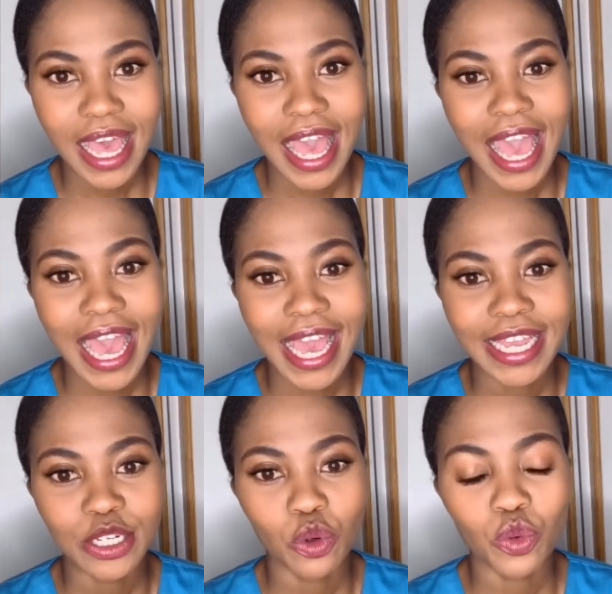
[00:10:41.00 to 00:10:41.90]

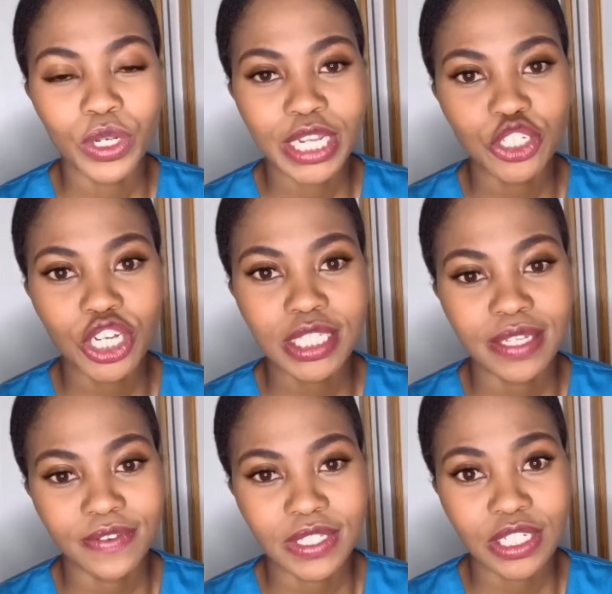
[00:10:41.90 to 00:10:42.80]
and leisure
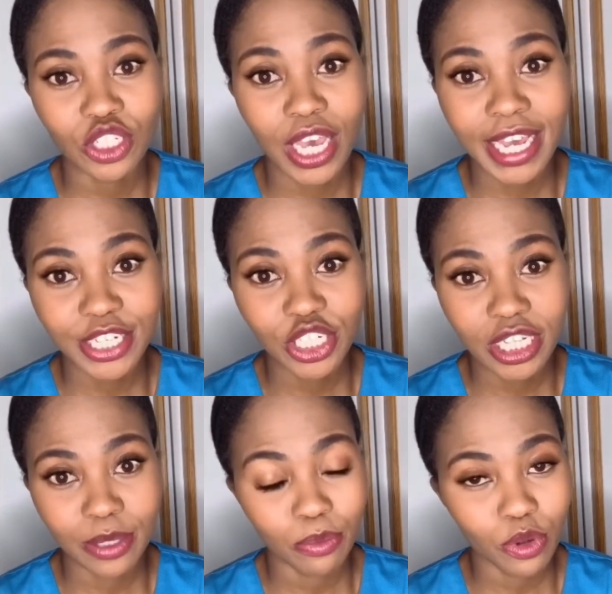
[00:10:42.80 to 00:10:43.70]
activities are actually
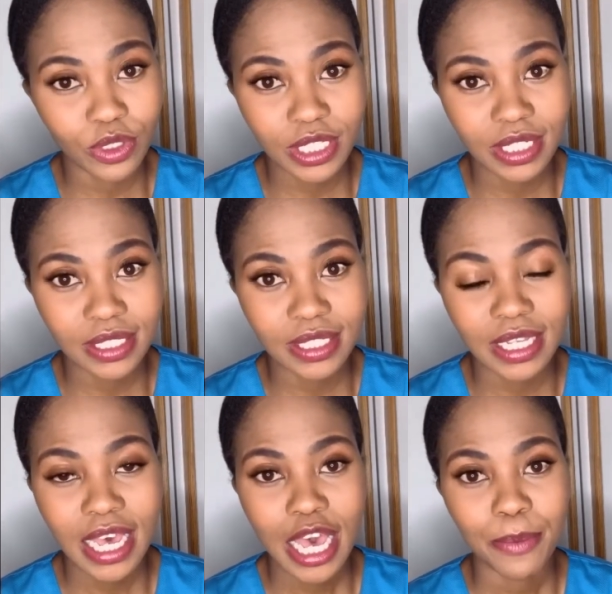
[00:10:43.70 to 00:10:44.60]
important
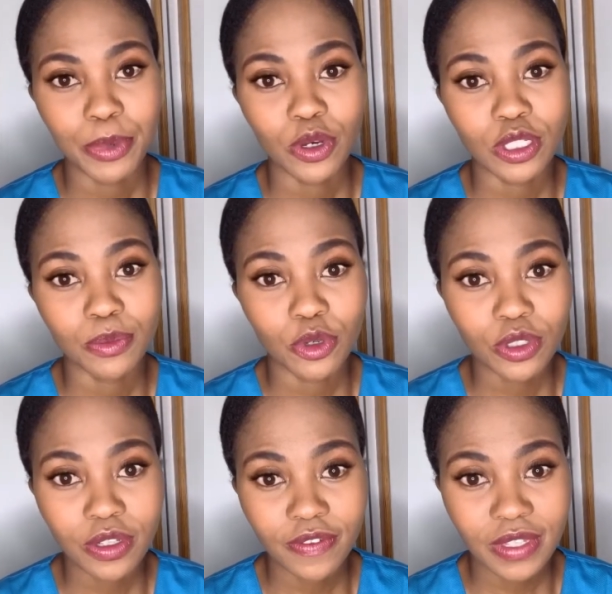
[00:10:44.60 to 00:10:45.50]
because most
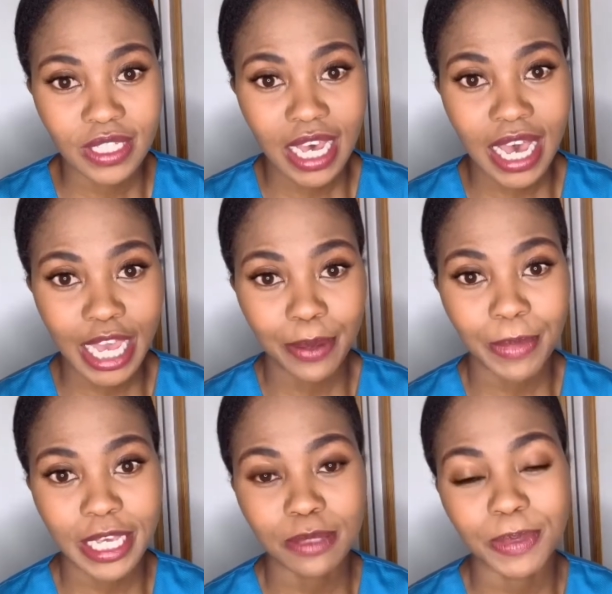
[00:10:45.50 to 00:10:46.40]
of the time,
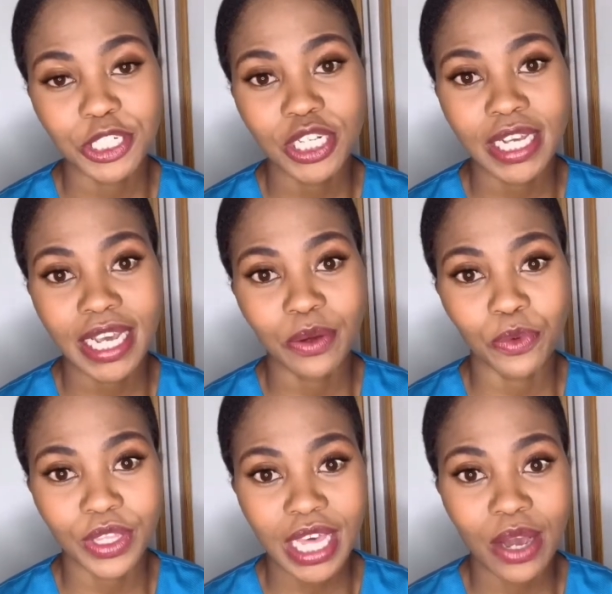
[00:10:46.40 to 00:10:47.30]
especially
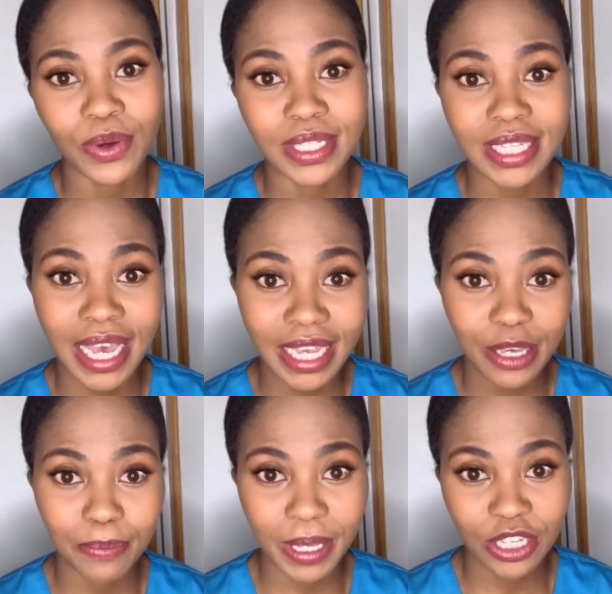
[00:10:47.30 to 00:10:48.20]
with our psych
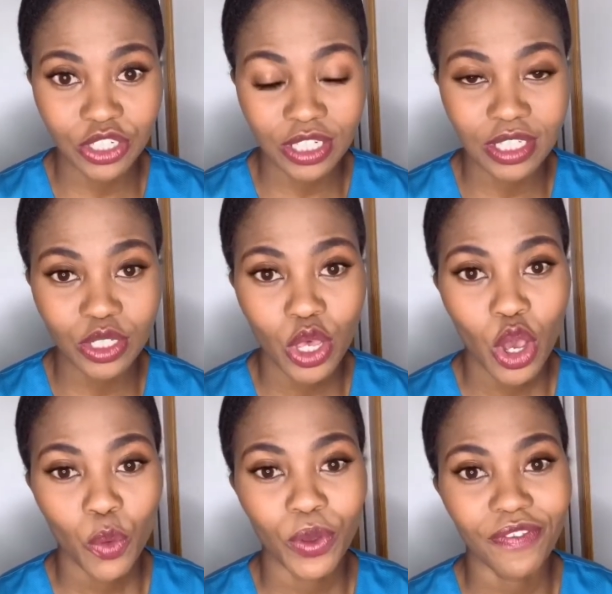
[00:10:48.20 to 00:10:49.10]
patients,
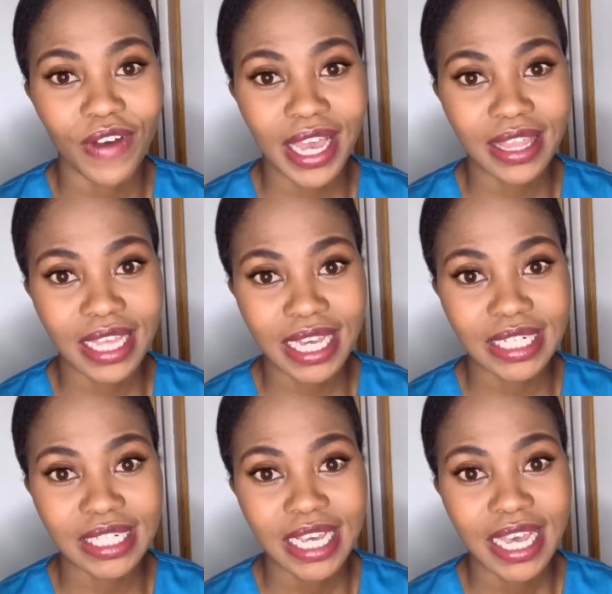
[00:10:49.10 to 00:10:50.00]
we find that
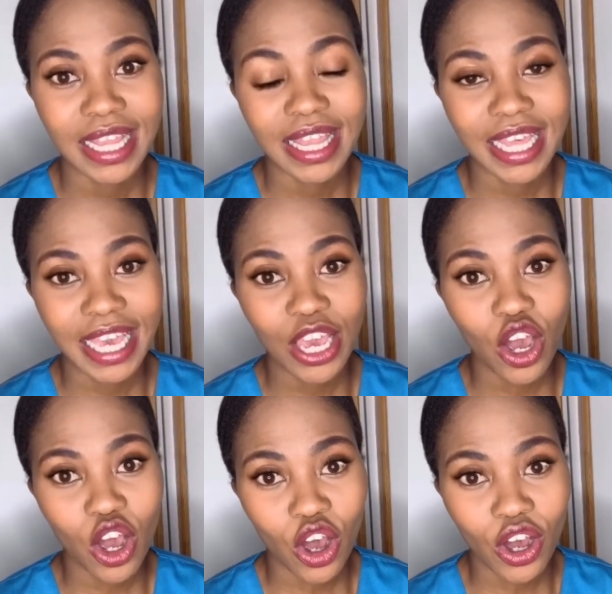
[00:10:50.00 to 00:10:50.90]
they
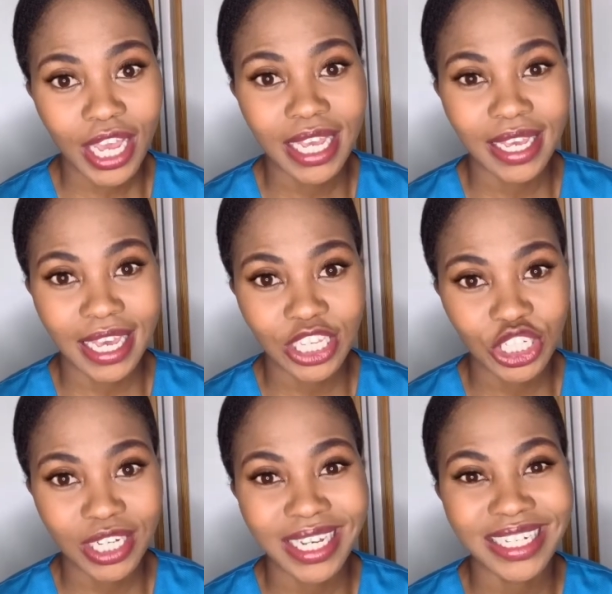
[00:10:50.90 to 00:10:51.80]
are engaging
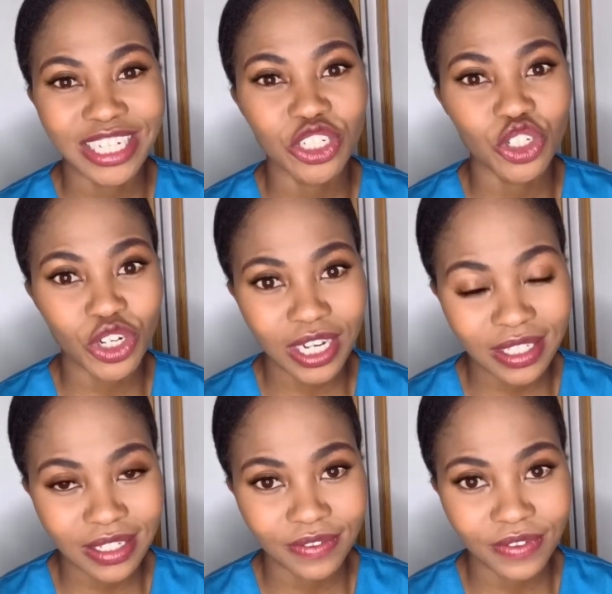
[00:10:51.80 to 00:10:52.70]
in
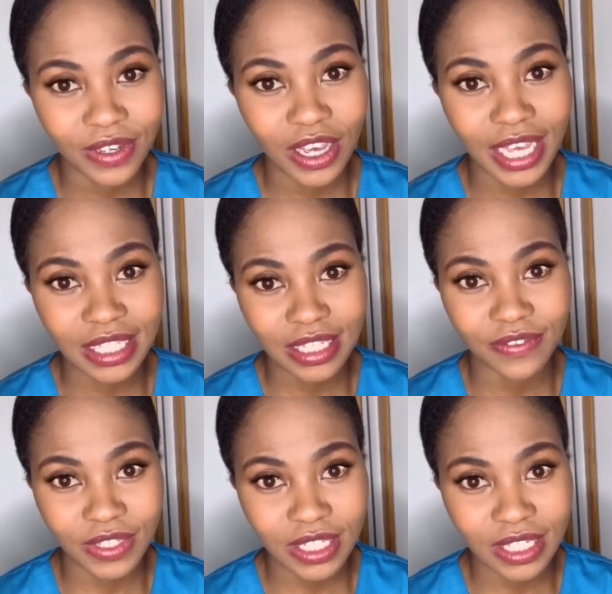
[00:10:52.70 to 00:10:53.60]
destructive
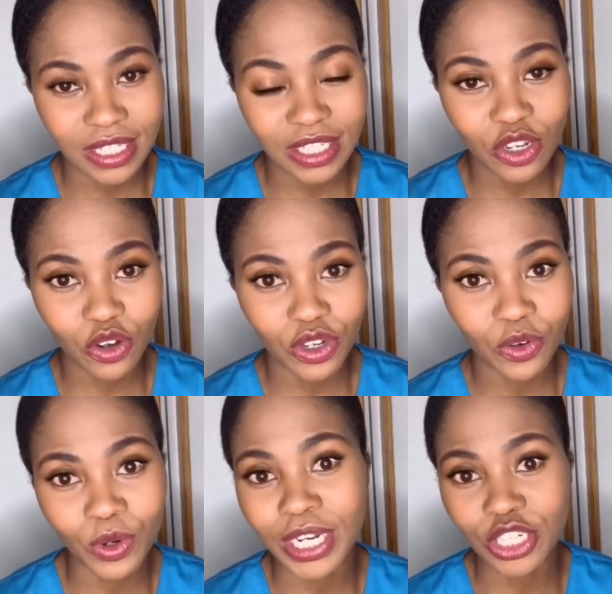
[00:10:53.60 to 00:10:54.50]
activities or
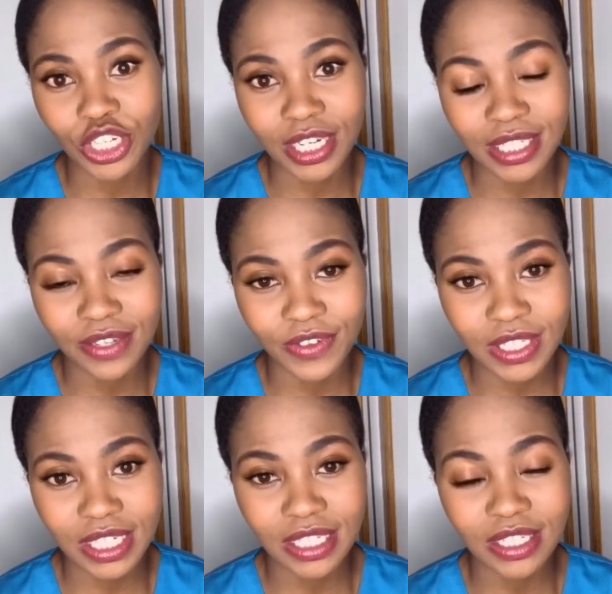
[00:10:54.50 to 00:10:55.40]
leisure activities